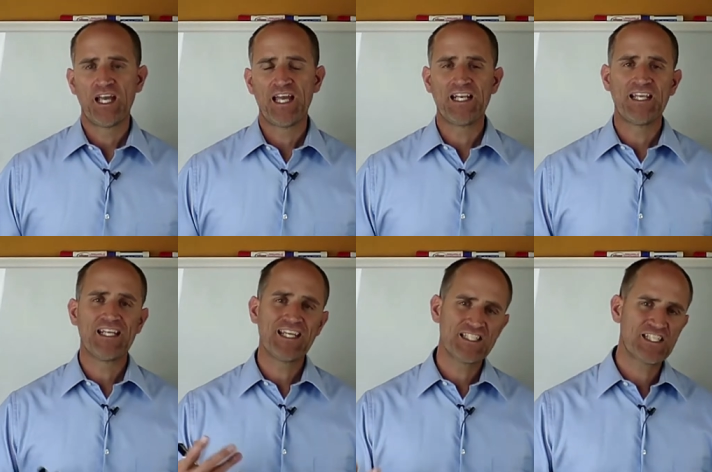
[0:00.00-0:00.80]
And in
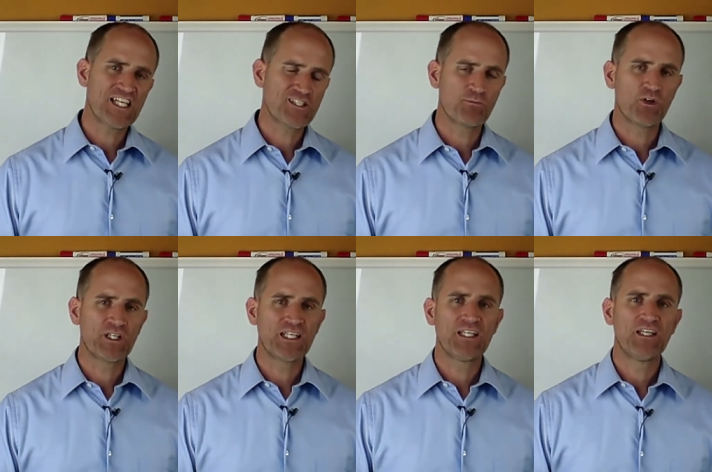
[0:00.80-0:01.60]
his
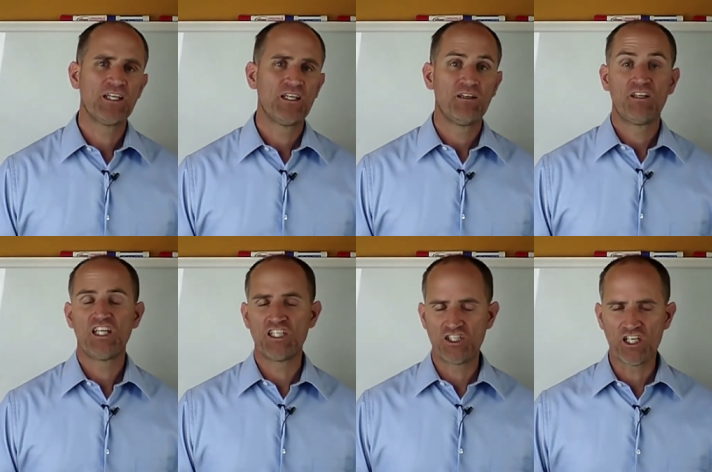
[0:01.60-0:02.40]
testimony,
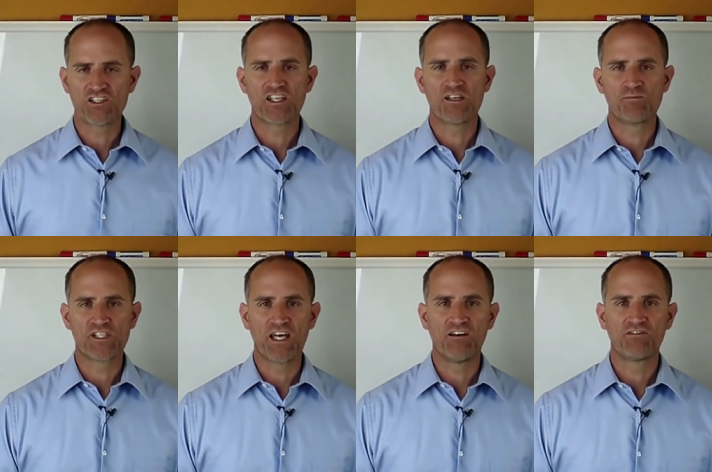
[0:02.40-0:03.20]
he shares it
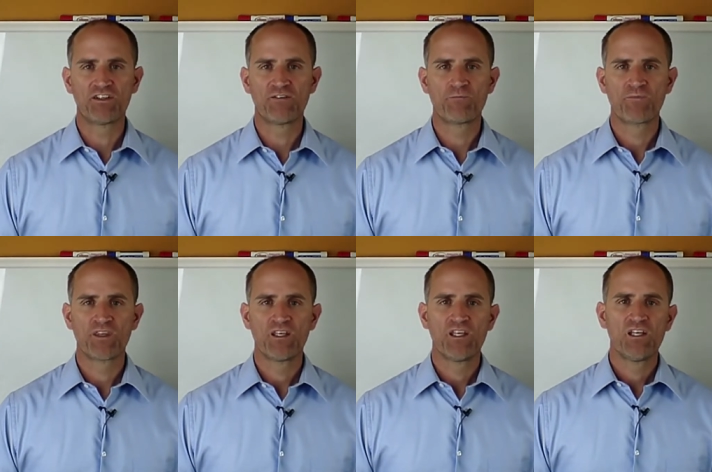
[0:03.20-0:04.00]
himself.
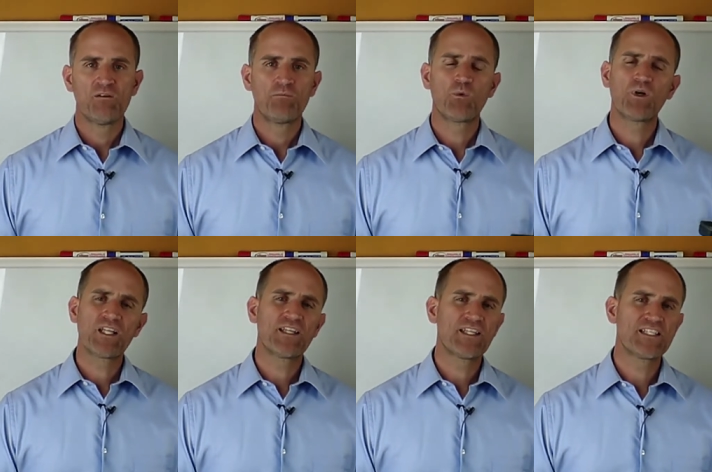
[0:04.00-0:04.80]
But one
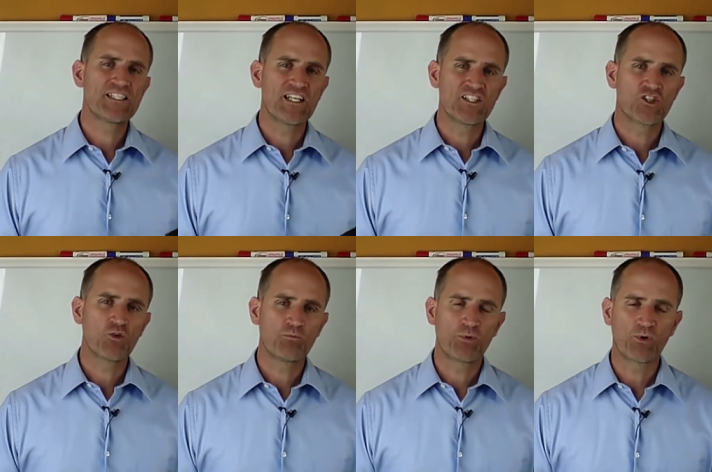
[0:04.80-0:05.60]
of the things that is
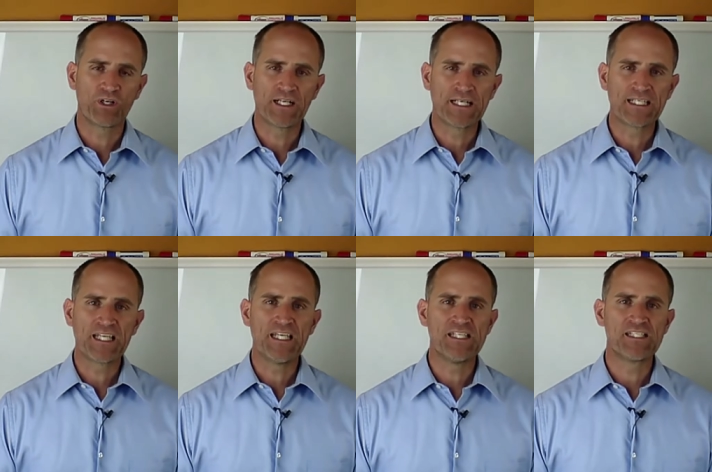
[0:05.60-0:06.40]
so important
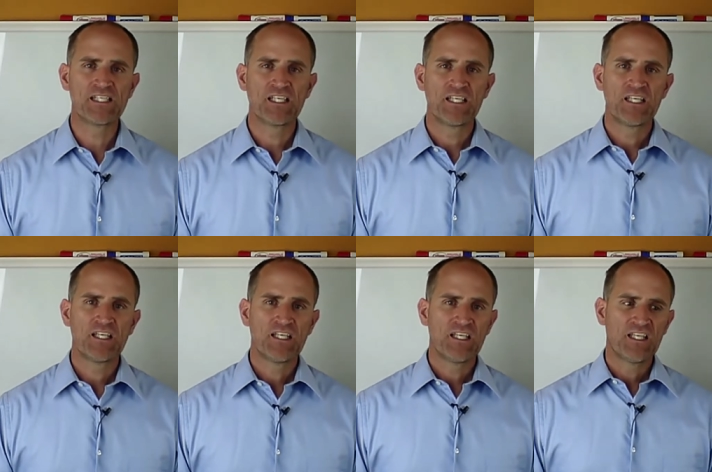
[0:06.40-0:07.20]
is
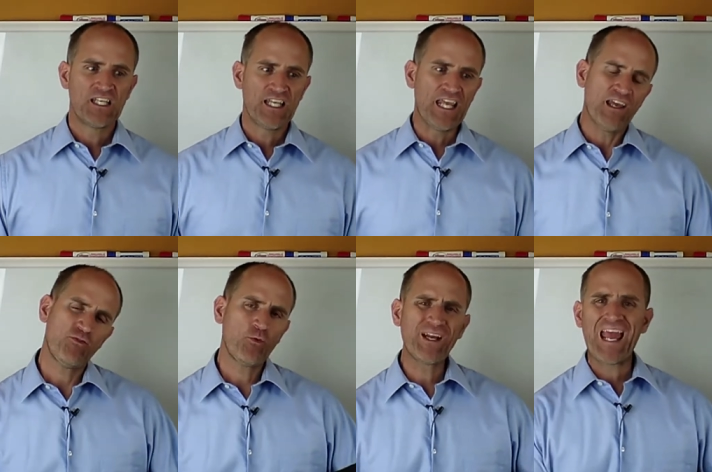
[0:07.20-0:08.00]

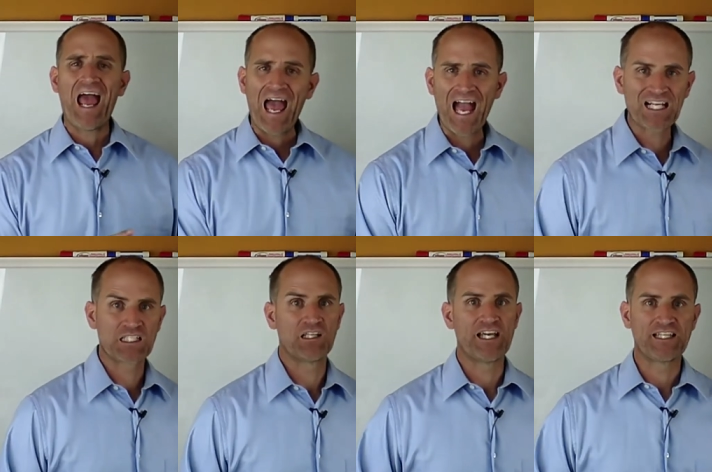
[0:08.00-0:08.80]
if we
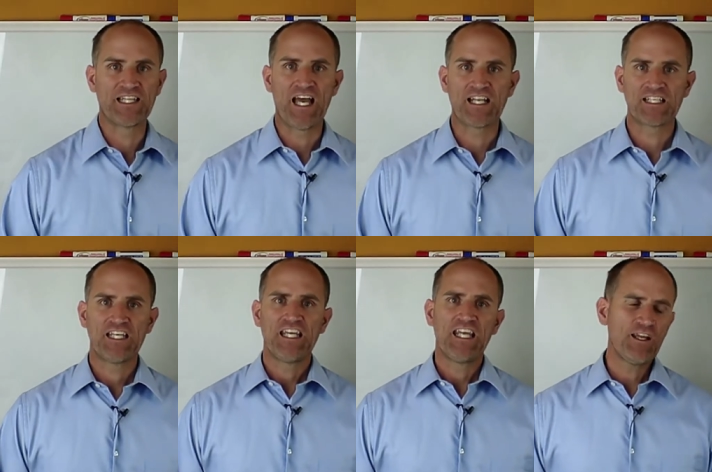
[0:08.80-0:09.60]
act like that,
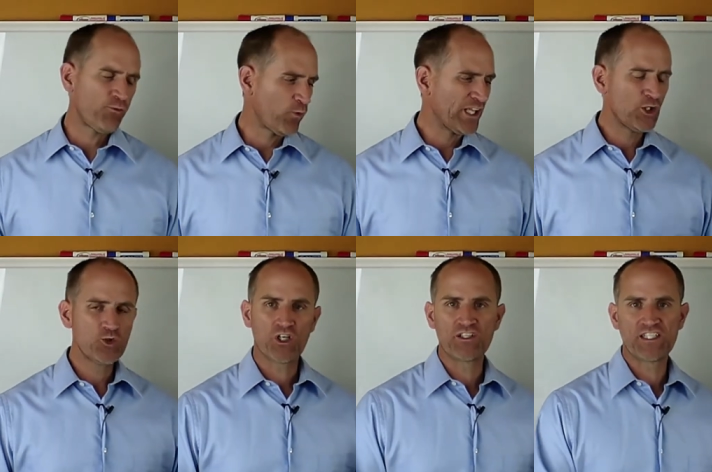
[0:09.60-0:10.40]
if we
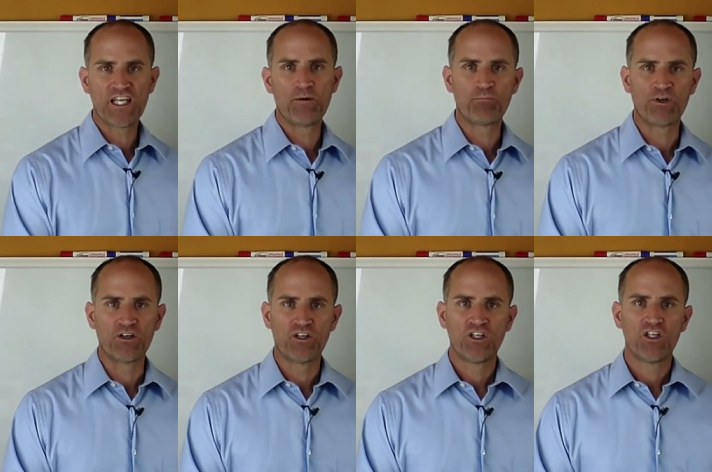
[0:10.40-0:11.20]
lose our temper,